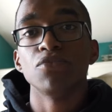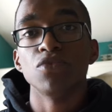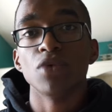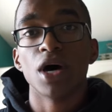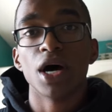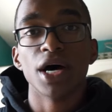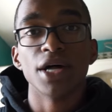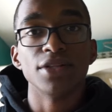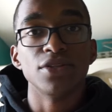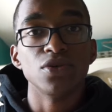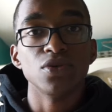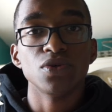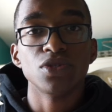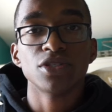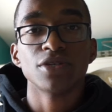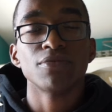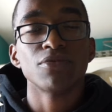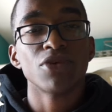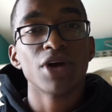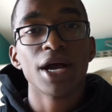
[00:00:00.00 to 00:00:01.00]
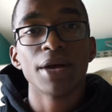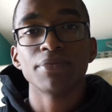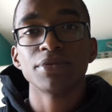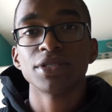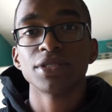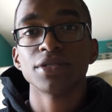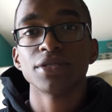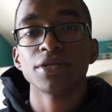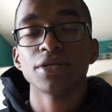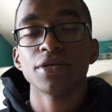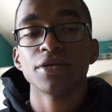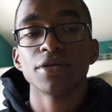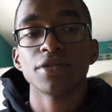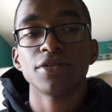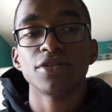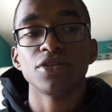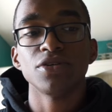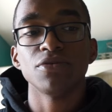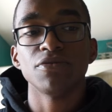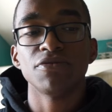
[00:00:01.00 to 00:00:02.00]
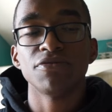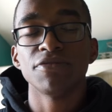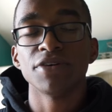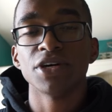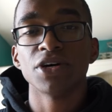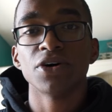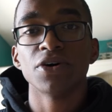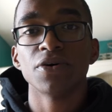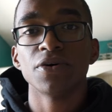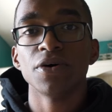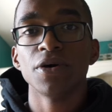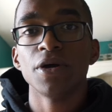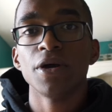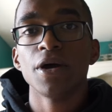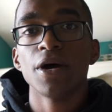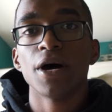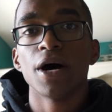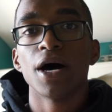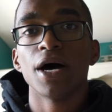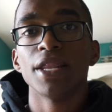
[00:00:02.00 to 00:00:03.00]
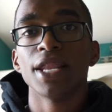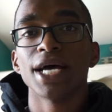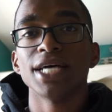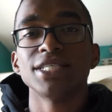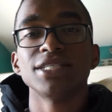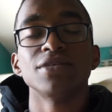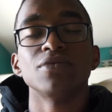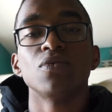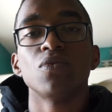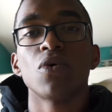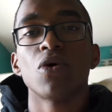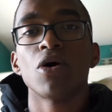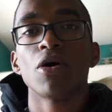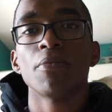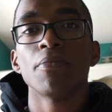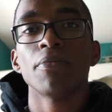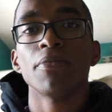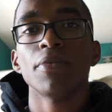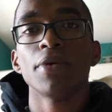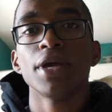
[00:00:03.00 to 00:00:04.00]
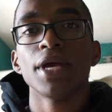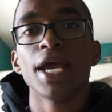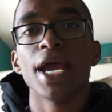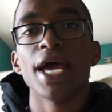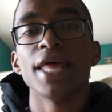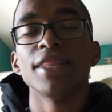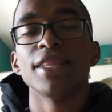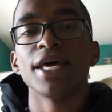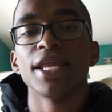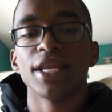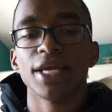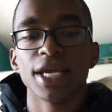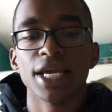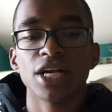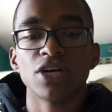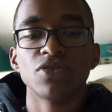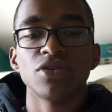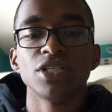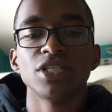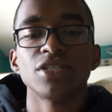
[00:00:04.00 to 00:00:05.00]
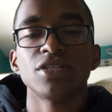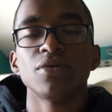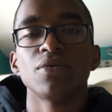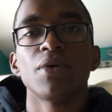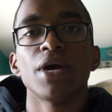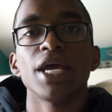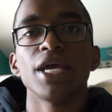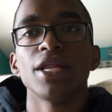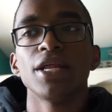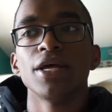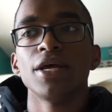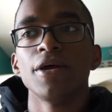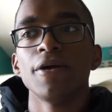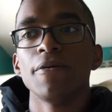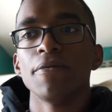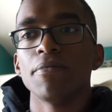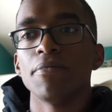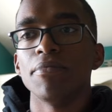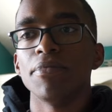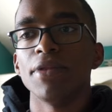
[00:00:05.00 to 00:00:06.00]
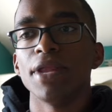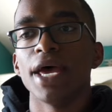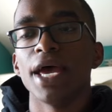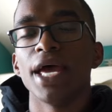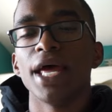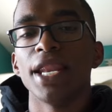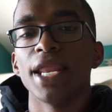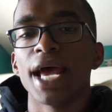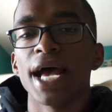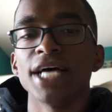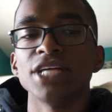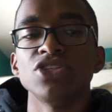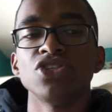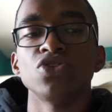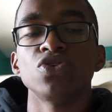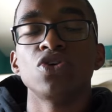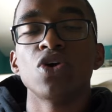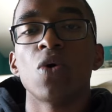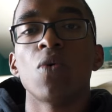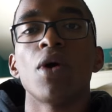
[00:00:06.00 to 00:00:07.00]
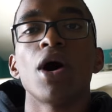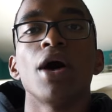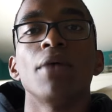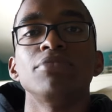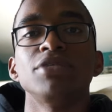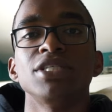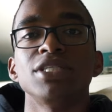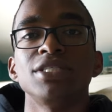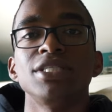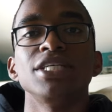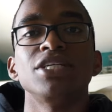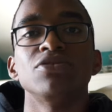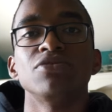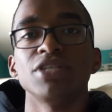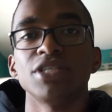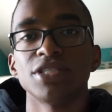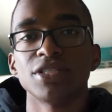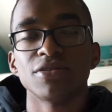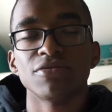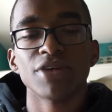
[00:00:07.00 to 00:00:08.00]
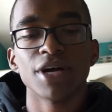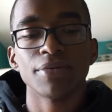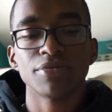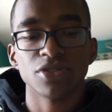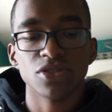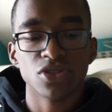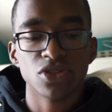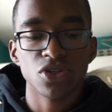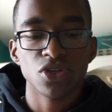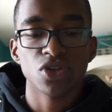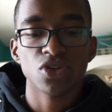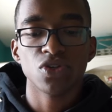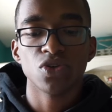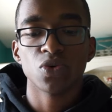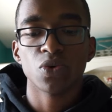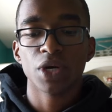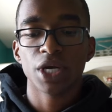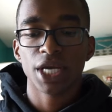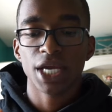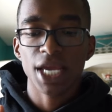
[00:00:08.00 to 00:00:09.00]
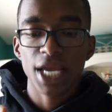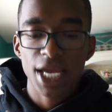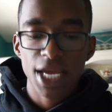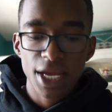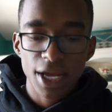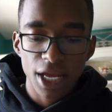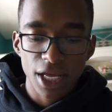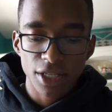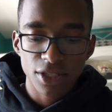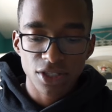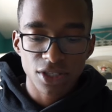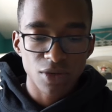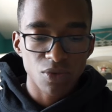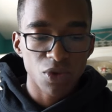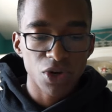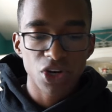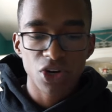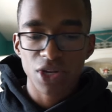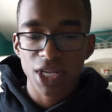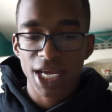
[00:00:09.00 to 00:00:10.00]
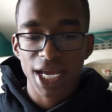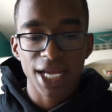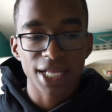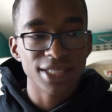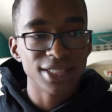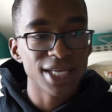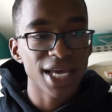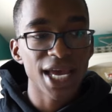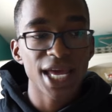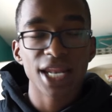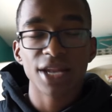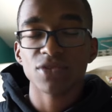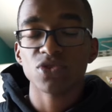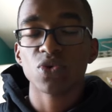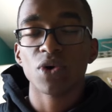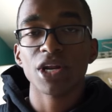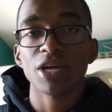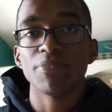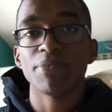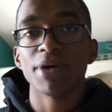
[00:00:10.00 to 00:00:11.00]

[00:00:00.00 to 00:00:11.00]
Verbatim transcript: uh, do some reps till you feel uh, nice and warm, and then increase the weight and as you go up just decrease the reps until you're doing and when you're like 10 20